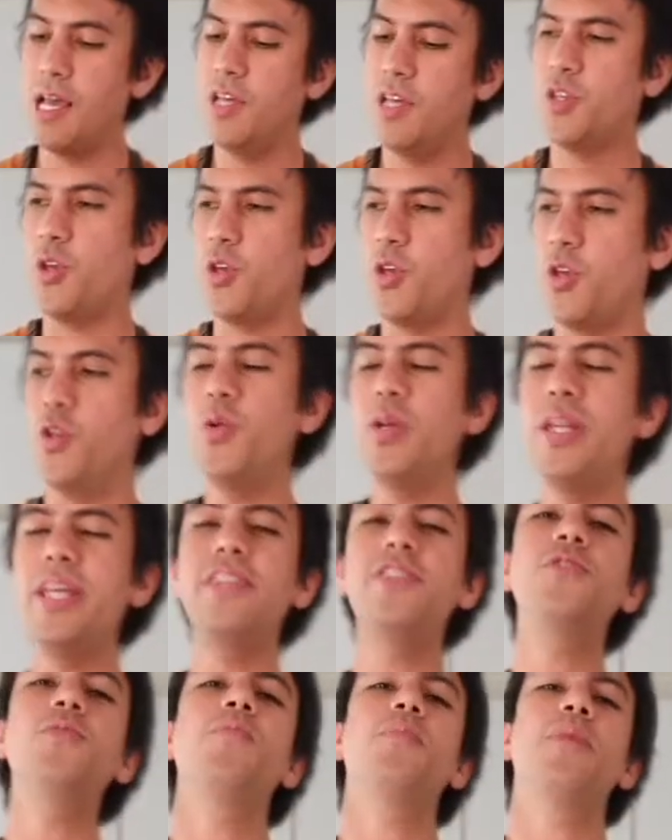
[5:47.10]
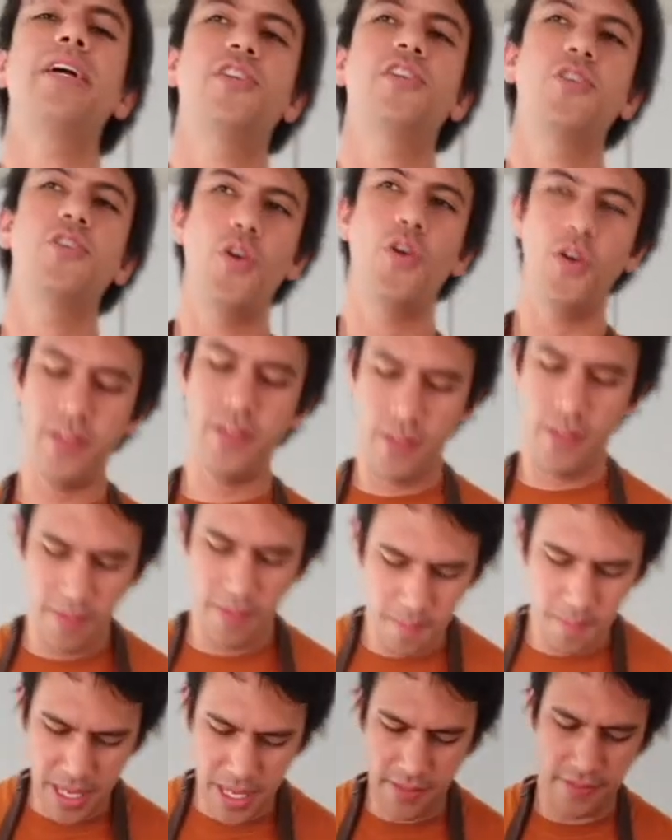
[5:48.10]
you need to make sure that the
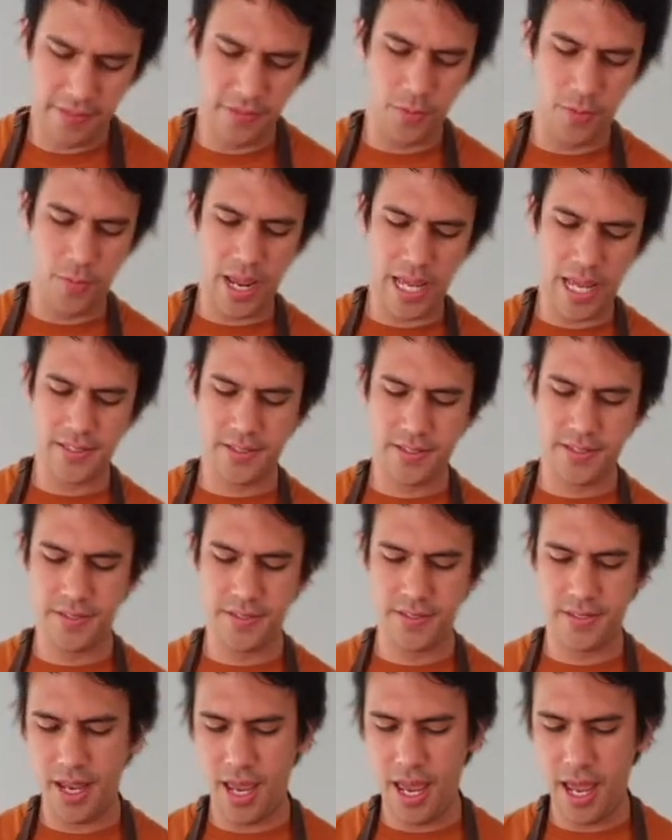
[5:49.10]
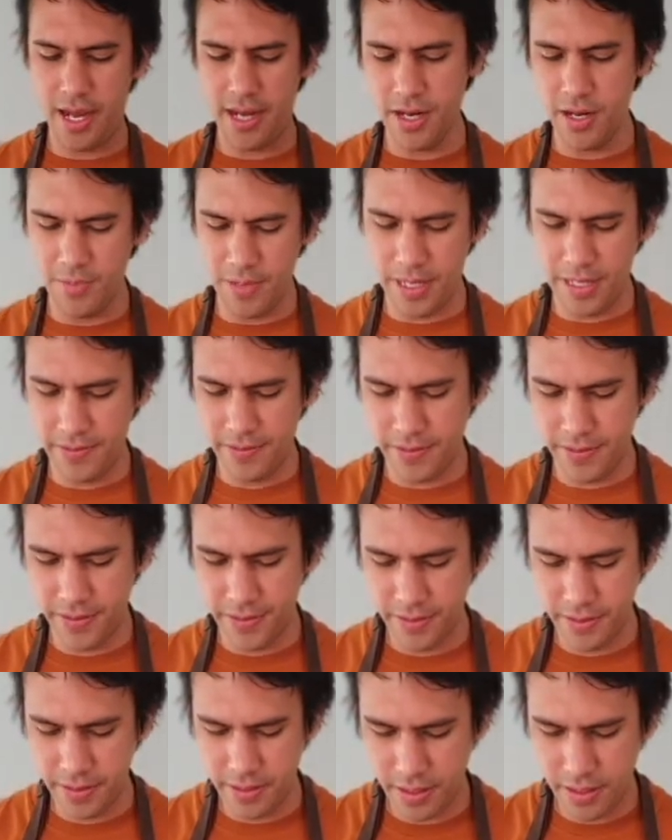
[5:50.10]
meat rests a little bit,
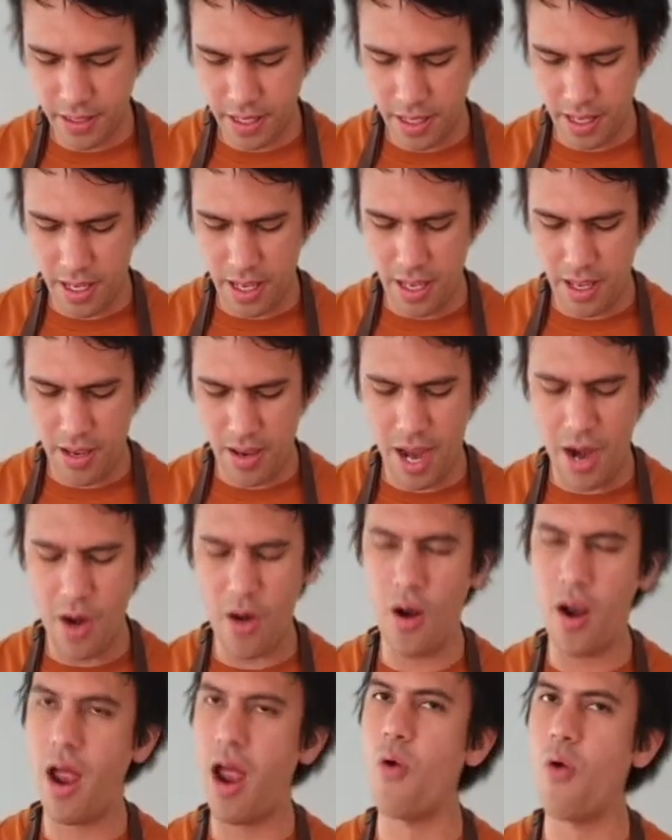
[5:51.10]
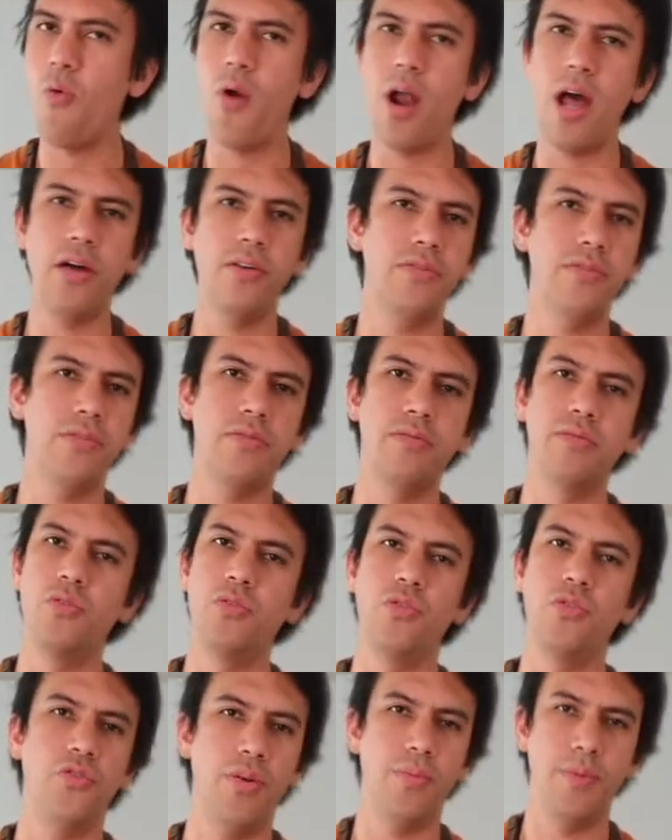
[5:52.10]
around
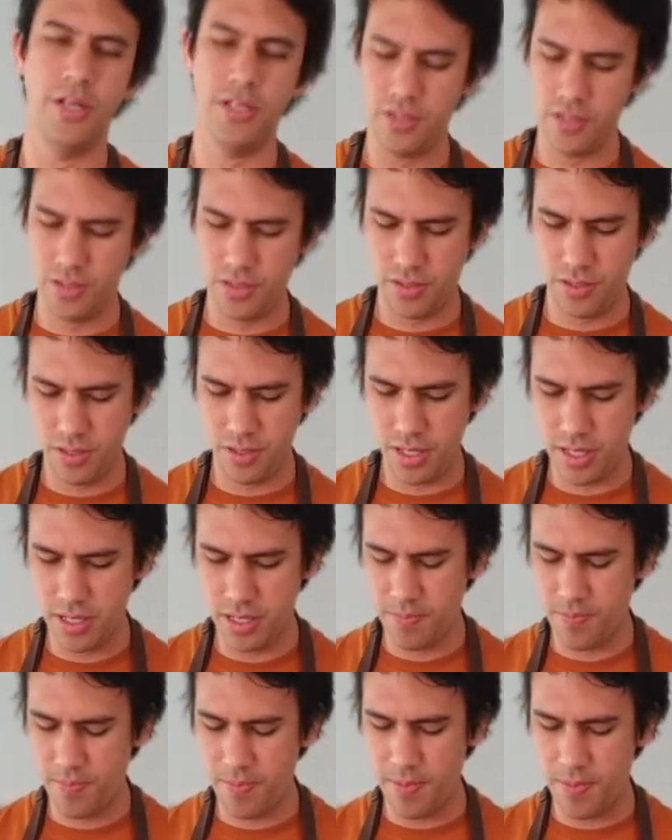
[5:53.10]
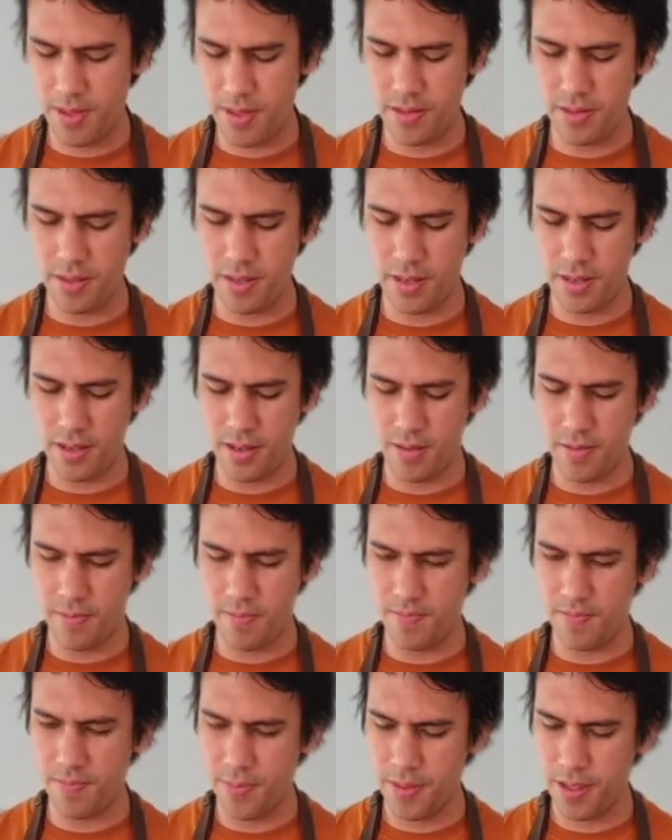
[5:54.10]
2-3 minutes in the
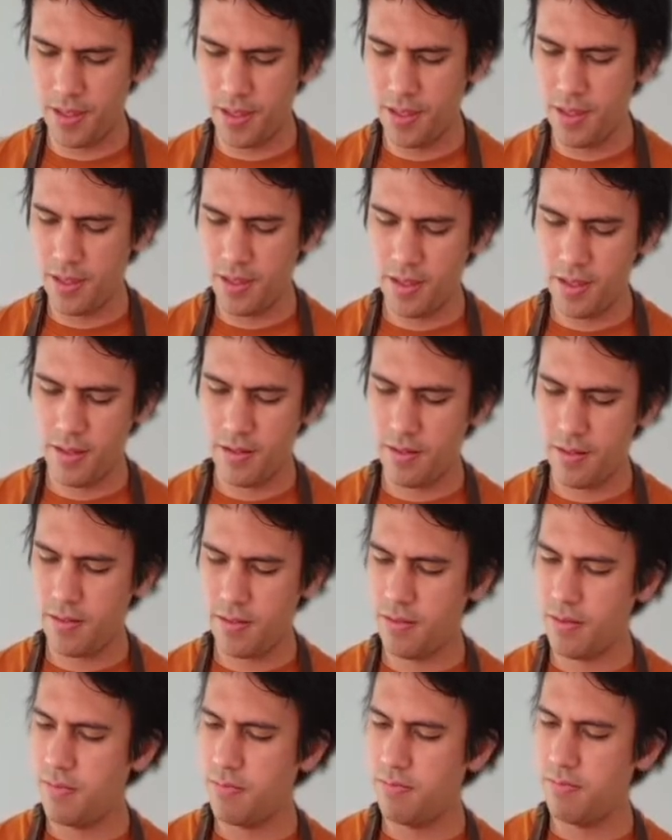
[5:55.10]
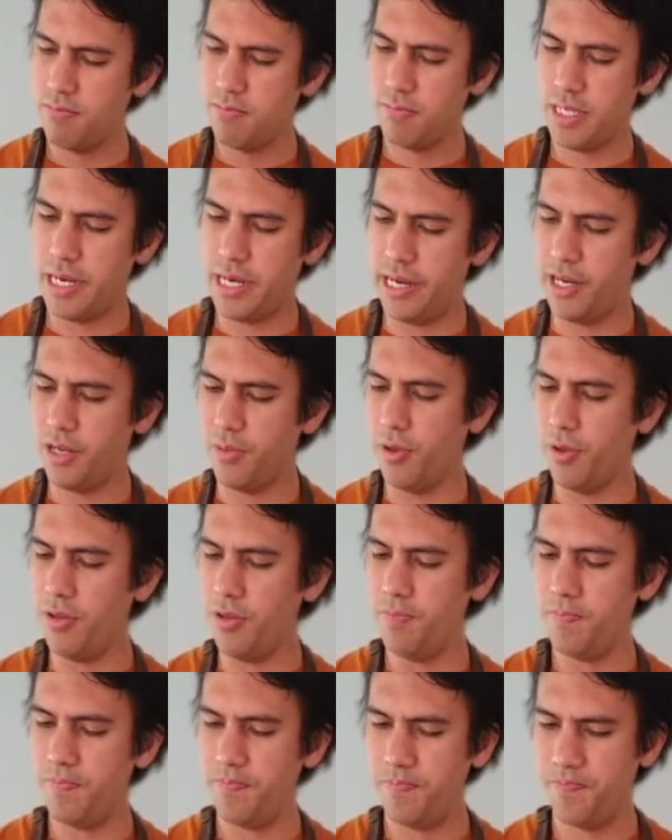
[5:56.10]
little bowl.
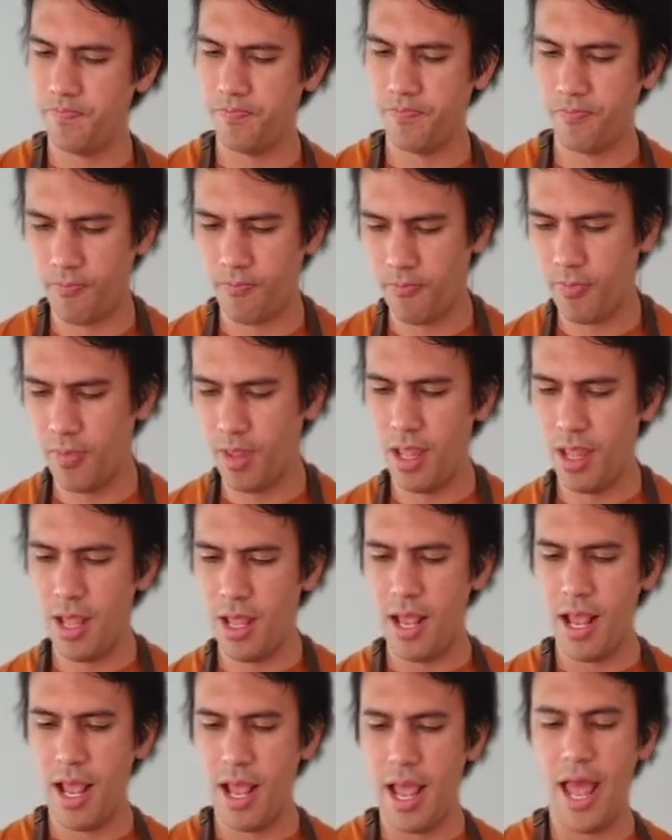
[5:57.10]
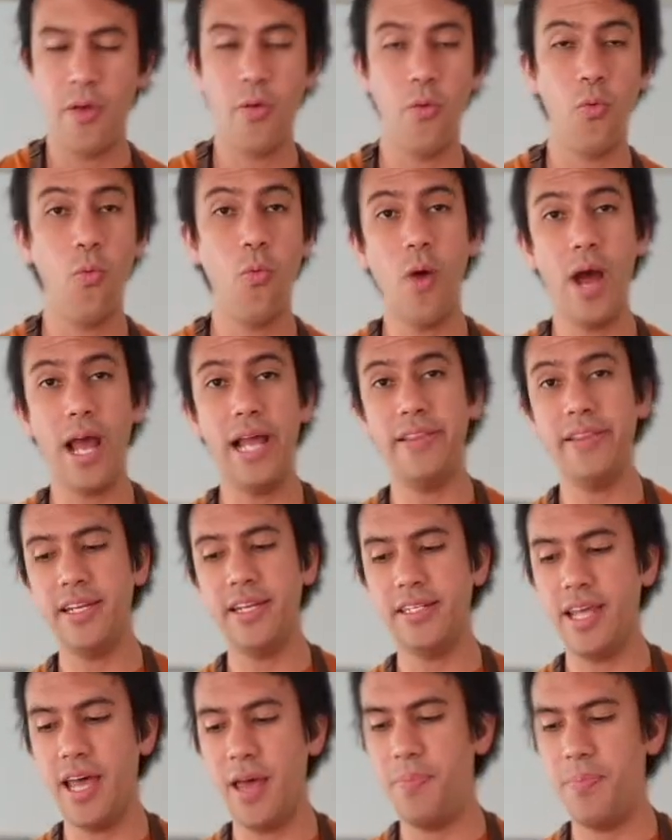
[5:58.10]
While that is
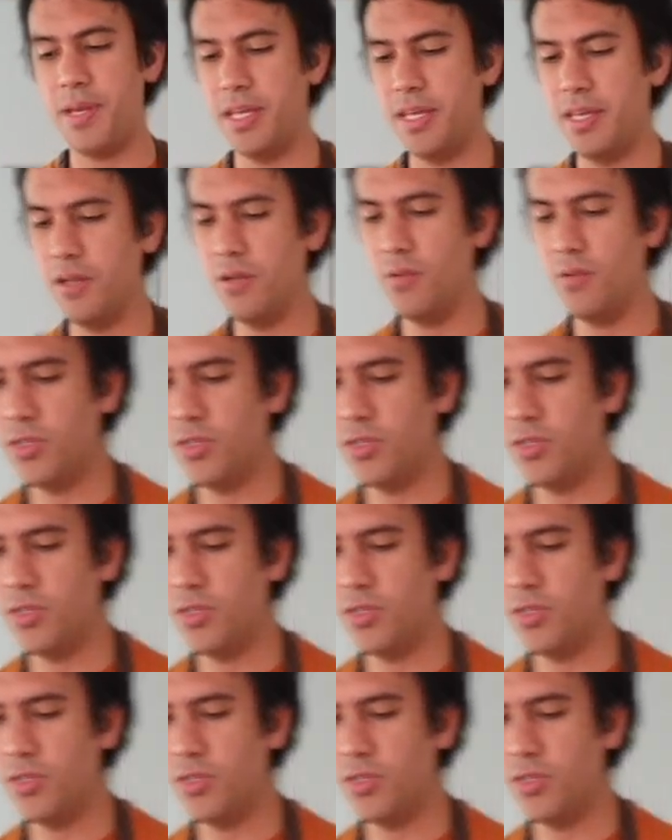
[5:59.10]
happening, we're just